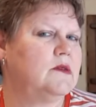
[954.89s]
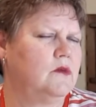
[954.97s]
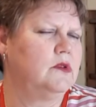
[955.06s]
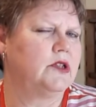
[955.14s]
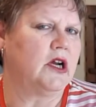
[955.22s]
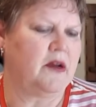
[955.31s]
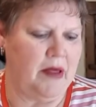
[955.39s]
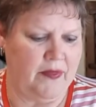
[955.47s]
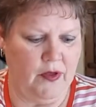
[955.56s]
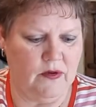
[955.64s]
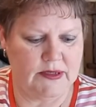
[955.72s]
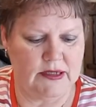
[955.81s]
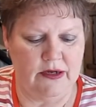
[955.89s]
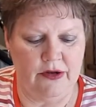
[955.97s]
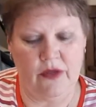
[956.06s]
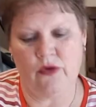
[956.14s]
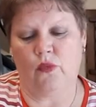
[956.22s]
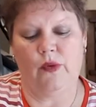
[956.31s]
and we'll talk about those in
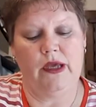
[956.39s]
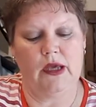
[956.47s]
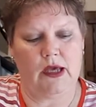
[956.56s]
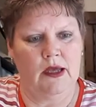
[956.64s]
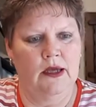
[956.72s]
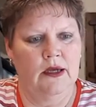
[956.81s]
another week.